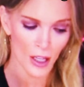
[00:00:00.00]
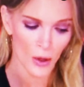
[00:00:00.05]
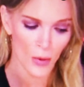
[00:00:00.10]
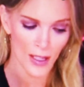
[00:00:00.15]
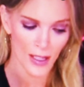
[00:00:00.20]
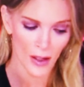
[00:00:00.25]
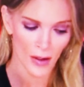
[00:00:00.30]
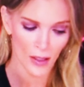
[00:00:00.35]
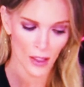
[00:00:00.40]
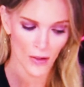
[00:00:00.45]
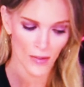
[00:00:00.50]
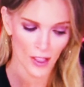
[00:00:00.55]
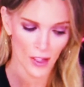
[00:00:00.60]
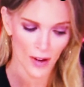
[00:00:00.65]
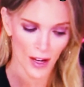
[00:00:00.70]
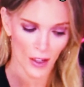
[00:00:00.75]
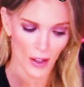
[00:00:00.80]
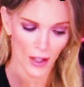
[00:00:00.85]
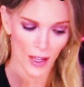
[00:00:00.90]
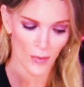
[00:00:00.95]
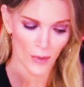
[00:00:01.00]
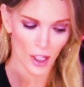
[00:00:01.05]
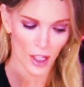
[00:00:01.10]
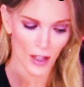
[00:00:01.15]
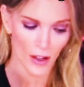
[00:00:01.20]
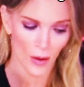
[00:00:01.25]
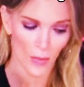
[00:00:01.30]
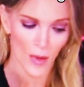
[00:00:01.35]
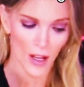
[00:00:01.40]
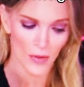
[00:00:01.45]
U.S. Secret Service Director Kim
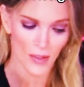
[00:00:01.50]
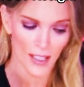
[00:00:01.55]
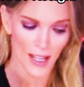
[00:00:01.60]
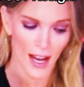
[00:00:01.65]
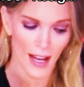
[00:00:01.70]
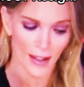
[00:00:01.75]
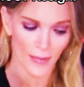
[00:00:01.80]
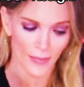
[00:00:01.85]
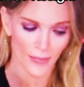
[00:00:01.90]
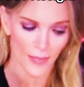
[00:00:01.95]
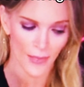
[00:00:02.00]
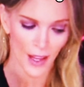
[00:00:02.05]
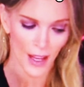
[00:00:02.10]
Cheatle must resign.